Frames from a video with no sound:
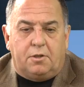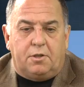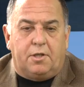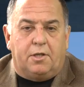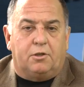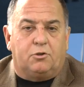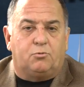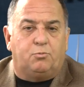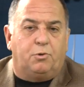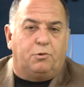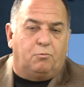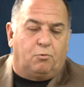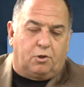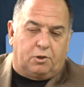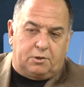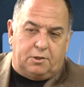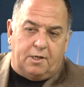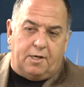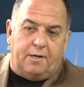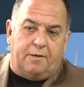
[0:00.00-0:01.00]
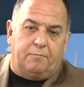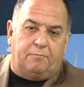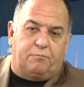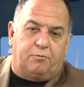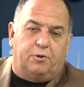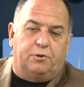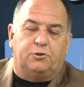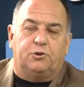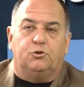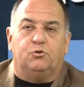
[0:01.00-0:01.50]
Yes, we worked on,
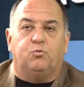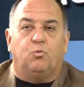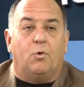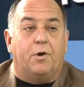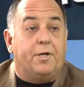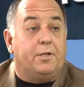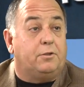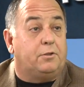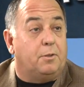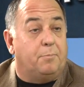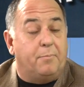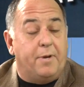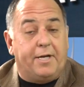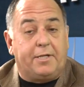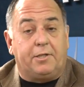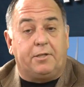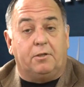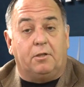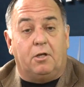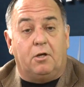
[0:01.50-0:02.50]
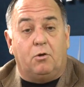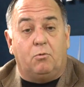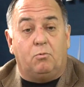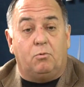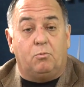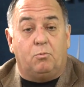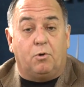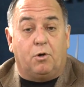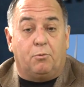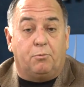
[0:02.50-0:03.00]
for instance, one in Temecula
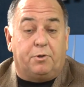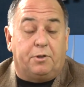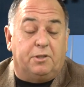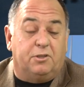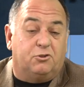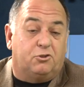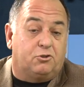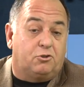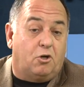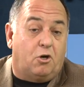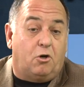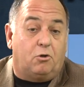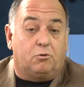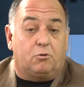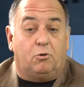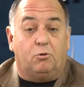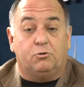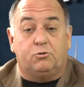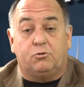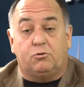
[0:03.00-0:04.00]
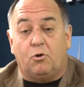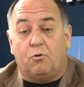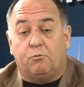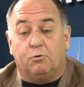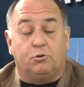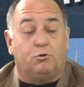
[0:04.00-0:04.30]
where we installed close to over